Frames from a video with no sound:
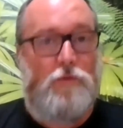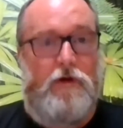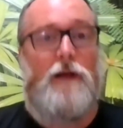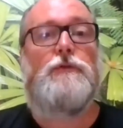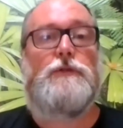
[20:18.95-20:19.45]

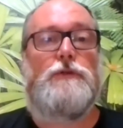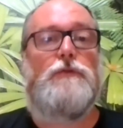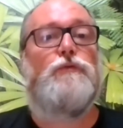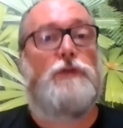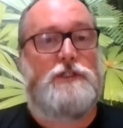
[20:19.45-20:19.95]
we're able
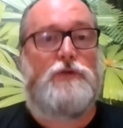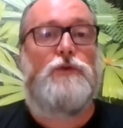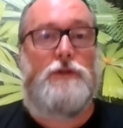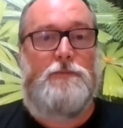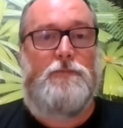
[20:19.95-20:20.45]
to
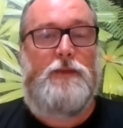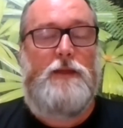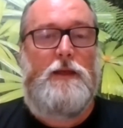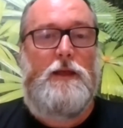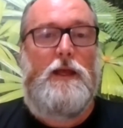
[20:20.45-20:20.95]
restore them.
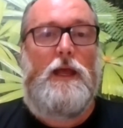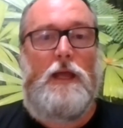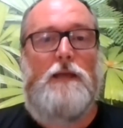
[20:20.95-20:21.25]
Okay.